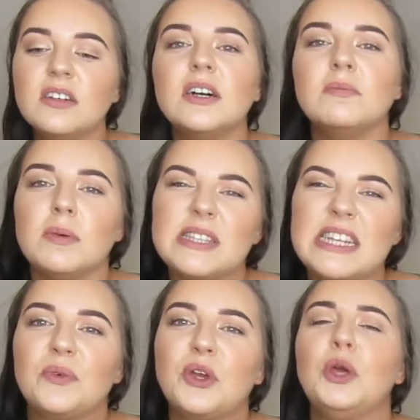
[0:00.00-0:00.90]
I'm
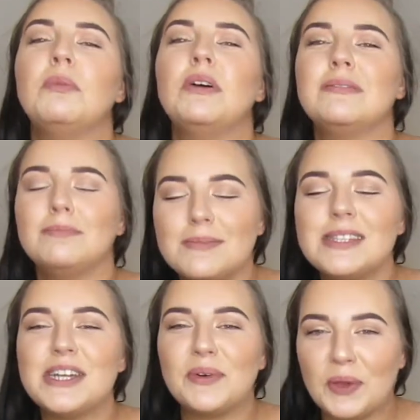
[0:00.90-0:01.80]
still human,
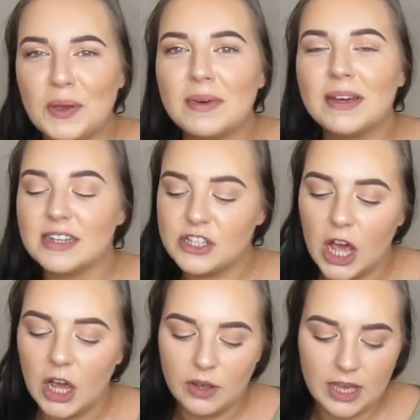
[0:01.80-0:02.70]

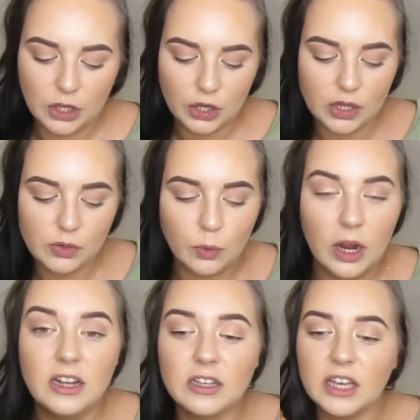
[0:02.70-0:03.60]
so it could
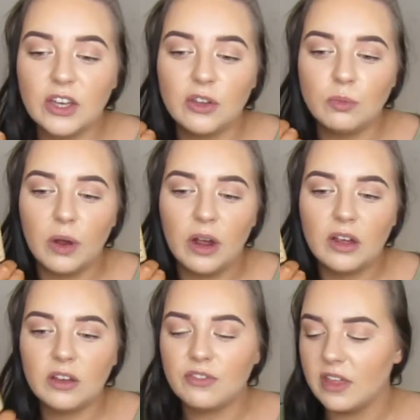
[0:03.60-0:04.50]

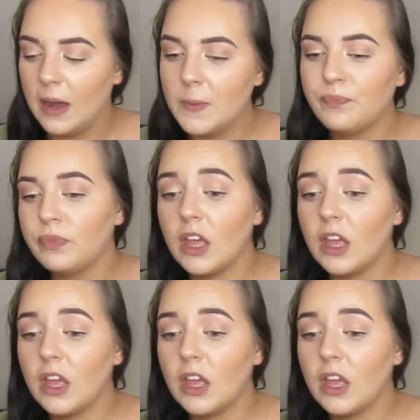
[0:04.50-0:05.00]
work for that.